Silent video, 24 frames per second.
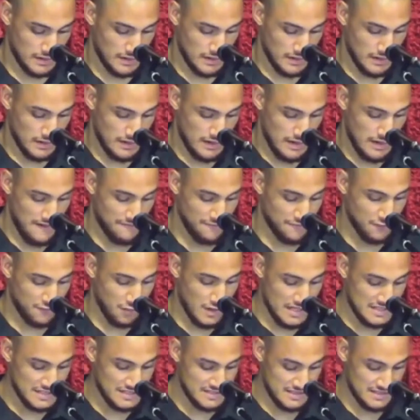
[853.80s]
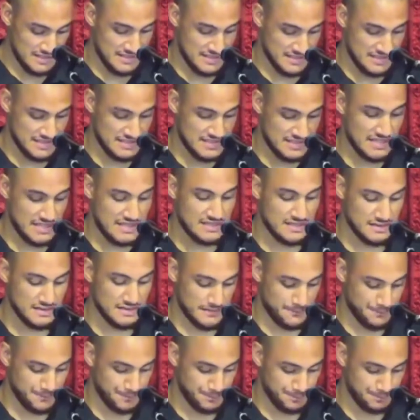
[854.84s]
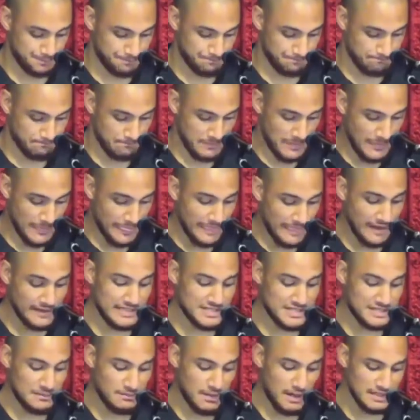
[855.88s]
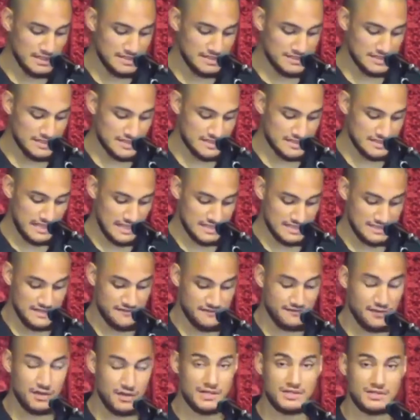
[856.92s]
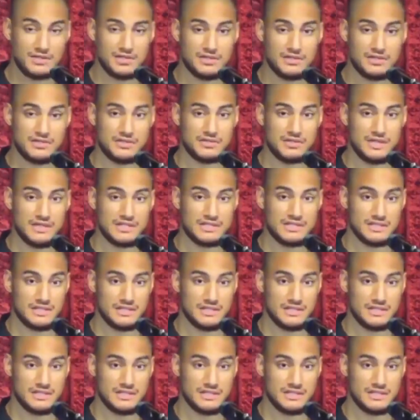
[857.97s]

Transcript: And for us, it's the sin that's amongst us that is devoted to destruction.